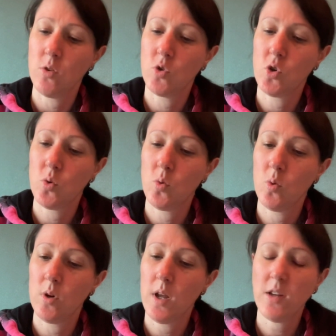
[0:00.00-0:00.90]

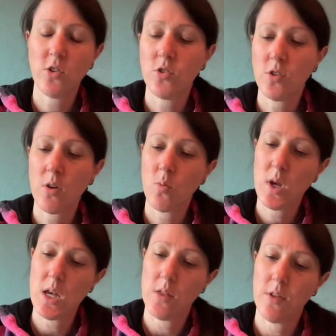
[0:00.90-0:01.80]
tool. It's just so
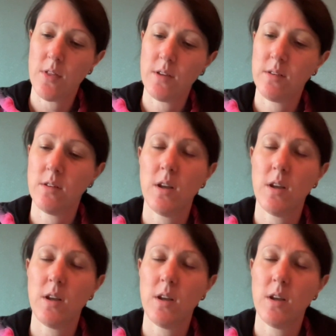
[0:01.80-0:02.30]
weird that this is,